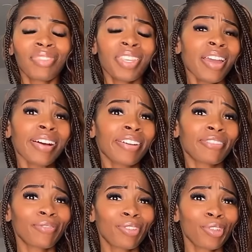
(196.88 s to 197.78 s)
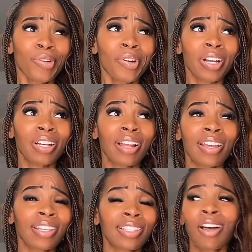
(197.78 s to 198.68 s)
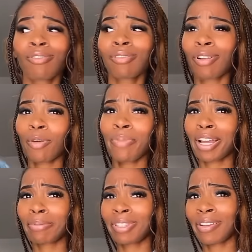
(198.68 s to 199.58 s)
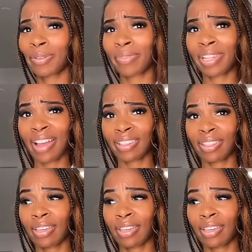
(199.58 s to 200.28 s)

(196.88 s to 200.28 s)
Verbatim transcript: Yeah, sure. I guess I'll go back upstairs and relax